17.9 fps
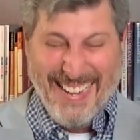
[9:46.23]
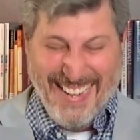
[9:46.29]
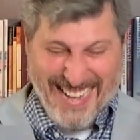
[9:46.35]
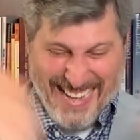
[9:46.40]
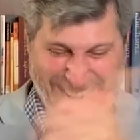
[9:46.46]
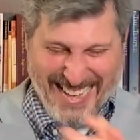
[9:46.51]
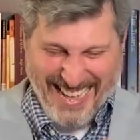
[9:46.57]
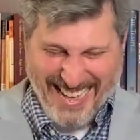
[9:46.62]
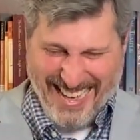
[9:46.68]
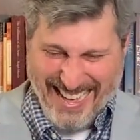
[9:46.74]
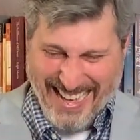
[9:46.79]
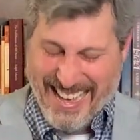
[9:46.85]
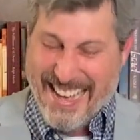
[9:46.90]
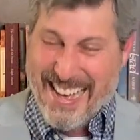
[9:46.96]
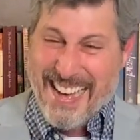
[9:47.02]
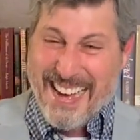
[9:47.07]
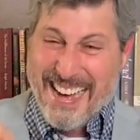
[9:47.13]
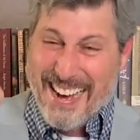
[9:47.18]

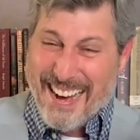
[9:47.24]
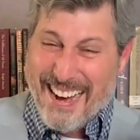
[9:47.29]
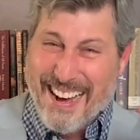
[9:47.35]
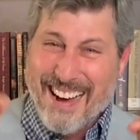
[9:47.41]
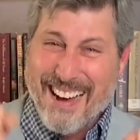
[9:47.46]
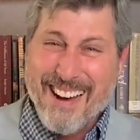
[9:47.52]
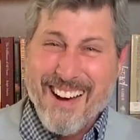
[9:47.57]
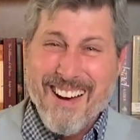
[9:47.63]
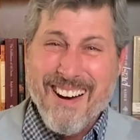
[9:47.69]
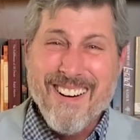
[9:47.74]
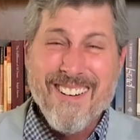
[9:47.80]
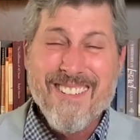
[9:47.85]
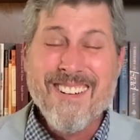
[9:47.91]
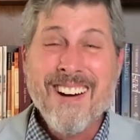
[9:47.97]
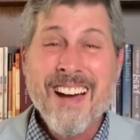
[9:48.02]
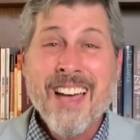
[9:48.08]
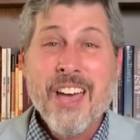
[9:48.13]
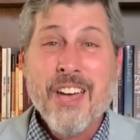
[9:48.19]

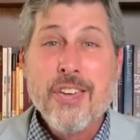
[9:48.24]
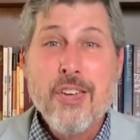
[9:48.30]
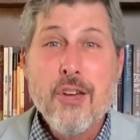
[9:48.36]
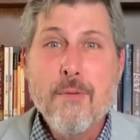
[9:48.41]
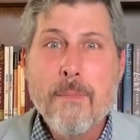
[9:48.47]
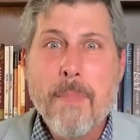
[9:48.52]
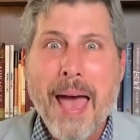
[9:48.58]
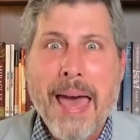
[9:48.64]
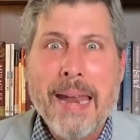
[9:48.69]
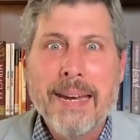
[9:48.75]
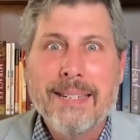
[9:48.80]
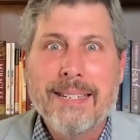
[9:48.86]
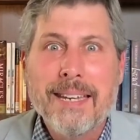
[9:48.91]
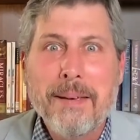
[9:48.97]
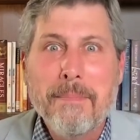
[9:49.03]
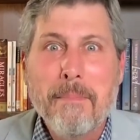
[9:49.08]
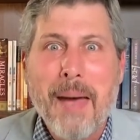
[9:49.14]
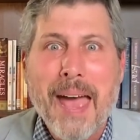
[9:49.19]
Oh,
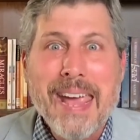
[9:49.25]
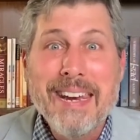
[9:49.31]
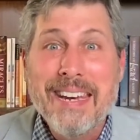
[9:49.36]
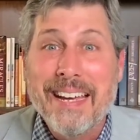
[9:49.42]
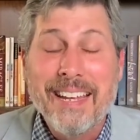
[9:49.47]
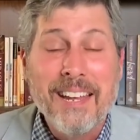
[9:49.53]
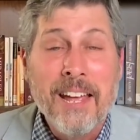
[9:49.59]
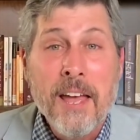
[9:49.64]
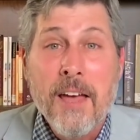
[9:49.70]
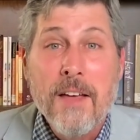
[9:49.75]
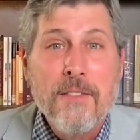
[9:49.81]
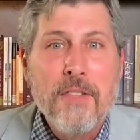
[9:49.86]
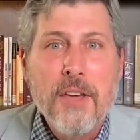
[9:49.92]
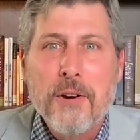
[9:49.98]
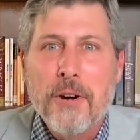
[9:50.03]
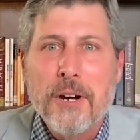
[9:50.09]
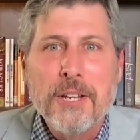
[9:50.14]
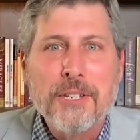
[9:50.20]
humanity made it.
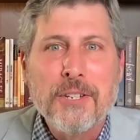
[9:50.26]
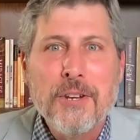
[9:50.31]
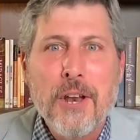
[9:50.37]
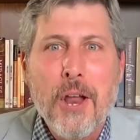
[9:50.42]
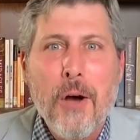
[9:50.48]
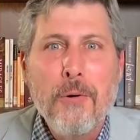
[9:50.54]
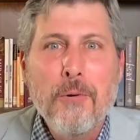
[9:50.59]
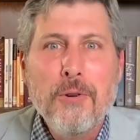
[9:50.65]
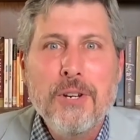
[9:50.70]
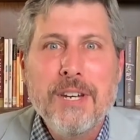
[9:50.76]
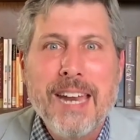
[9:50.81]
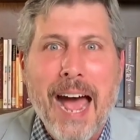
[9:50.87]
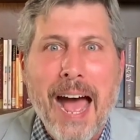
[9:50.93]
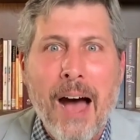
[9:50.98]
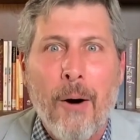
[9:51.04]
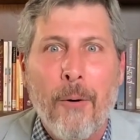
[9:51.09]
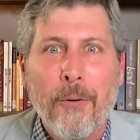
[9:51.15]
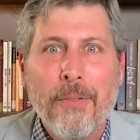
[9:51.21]
There is no
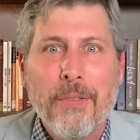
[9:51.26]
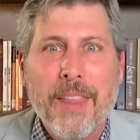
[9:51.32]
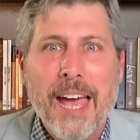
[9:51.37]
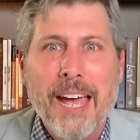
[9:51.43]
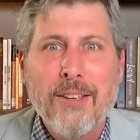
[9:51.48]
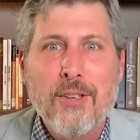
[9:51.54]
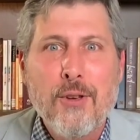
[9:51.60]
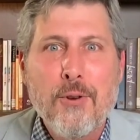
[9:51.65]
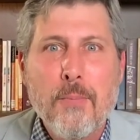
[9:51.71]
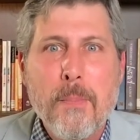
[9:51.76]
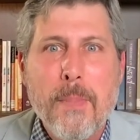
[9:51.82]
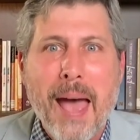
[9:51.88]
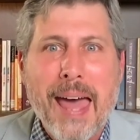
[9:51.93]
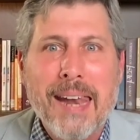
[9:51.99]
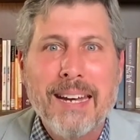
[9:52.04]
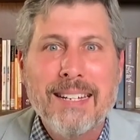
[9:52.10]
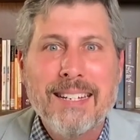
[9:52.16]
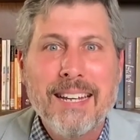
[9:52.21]
doubt that
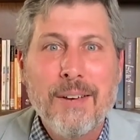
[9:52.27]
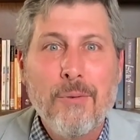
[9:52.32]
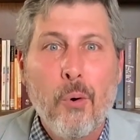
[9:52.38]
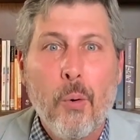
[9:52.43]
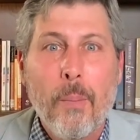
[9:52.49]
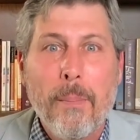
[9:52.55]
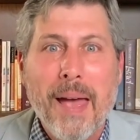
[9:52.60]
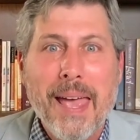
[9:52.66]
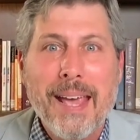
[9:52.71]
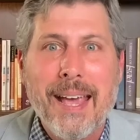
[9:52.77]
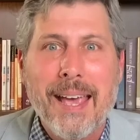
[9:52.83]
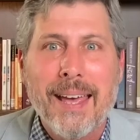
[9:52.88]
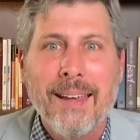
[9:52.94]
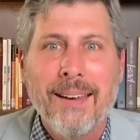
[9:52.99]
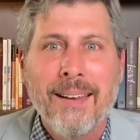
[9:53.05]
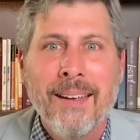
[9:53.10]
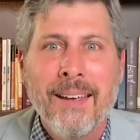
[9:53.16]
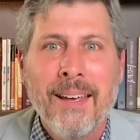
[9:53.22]
humanity will make
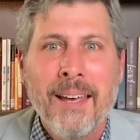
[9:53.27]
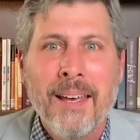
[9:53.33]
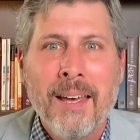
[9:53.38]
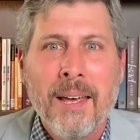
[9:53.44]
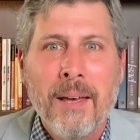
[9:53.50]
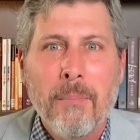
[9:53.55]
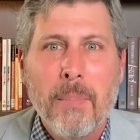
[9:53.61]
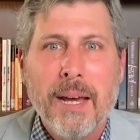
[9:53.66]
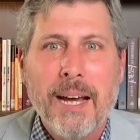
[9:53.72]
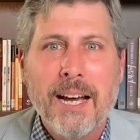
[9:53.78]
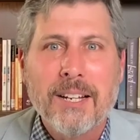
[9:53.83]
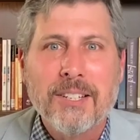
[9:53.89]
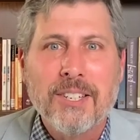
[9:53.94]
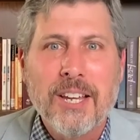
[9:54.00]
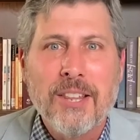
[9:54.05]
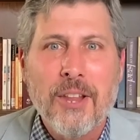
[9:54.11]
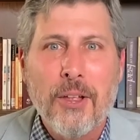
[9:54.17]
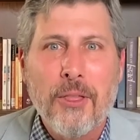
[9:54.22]
it,
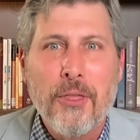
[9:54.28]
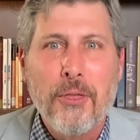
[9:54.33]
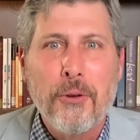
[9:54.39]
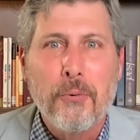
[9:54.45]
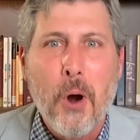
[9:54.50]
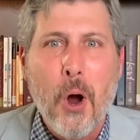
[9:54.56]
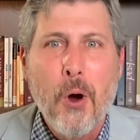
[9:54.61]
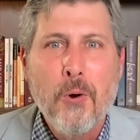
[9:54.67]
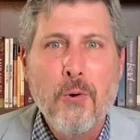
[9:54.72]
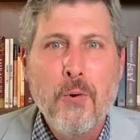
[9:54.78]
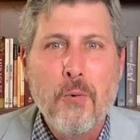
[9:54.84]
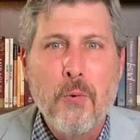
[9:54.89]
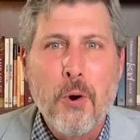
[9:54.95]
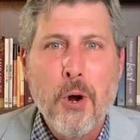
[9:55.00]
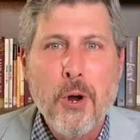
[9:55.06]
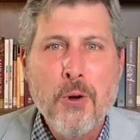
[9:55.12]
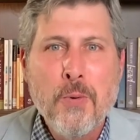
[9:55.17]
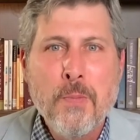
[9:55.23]
because in the throne
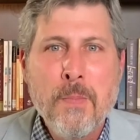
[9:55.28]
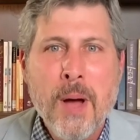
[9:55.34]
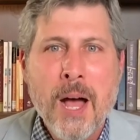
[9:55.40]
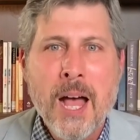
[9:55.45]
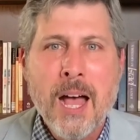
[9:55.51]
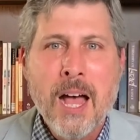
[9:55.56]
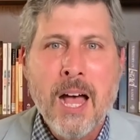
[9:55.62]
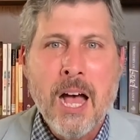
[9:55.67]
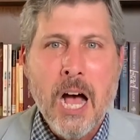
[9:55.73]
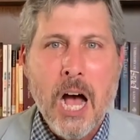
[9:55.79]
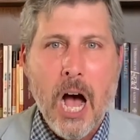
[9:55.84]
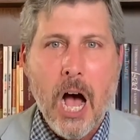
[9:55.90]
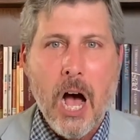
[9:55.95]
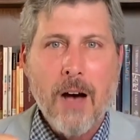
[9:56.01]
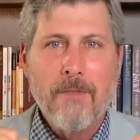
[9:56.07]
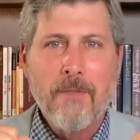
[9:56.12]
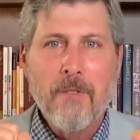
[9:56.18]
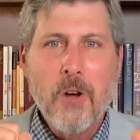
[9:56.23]
room
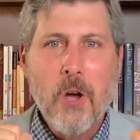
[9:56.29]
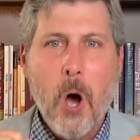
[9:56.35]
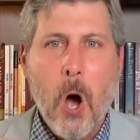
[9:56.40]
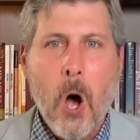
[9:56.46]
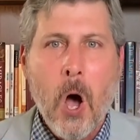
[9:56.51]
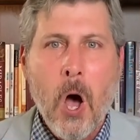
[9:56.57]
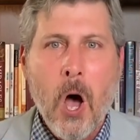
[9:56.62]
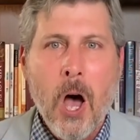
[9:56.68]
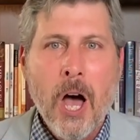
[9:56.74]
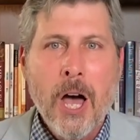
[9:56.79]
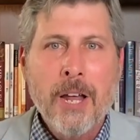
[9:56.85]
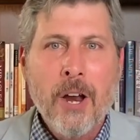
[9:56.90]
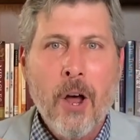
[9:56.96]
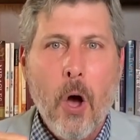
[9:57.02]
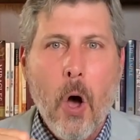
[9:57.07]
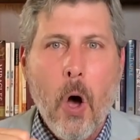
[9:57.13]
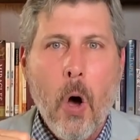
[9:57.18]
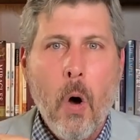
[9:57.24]
of
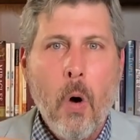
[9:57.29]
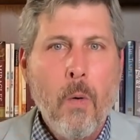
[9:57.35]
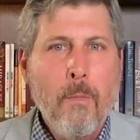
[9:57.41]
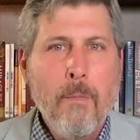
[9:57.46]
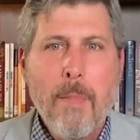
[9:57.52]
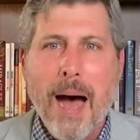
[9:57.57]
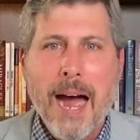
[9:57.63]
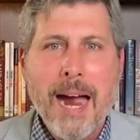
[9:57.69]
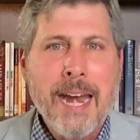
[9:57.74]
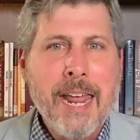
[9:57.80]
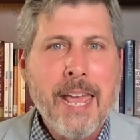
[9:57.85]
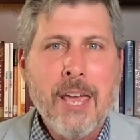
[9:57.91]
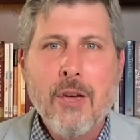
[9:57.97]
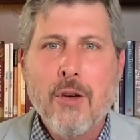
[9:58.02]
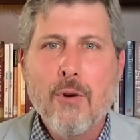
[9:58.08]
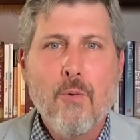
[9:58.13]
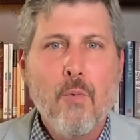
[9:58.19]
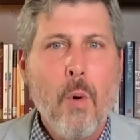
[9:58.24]
God
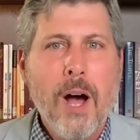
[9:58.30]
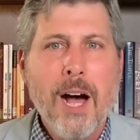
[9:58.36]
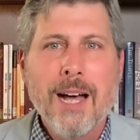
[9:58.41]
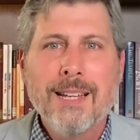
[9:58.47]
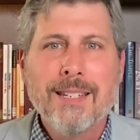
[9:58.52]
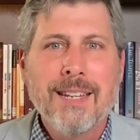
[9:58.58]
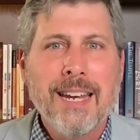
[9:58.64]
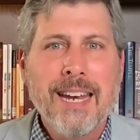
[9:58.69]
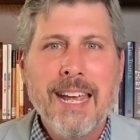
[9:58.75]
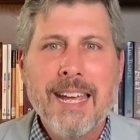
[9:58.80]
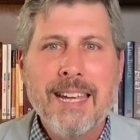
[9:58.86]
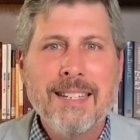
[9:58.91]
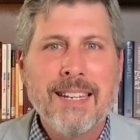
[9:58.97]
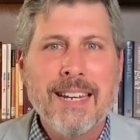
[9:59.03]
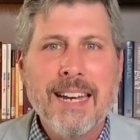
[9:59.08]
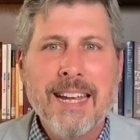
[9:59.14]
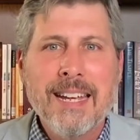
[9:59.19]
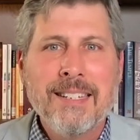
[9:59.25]
Almighty, who was and
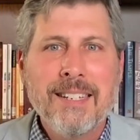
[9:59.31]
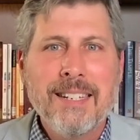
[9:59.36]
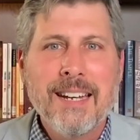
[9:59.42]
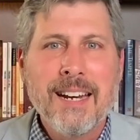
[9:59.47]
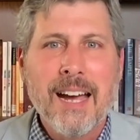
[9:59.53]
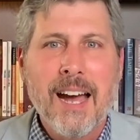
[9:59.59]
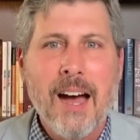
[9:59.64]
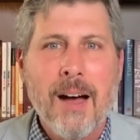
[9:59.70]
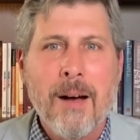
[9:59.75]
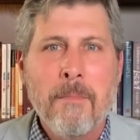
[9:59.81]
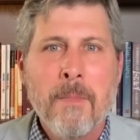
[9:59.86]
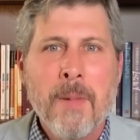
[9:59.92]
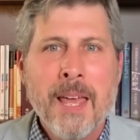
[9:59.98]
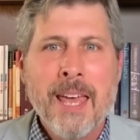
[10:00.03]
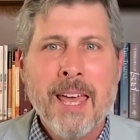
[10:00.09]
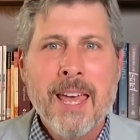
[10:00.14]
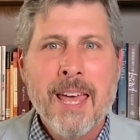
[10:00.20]
is to come,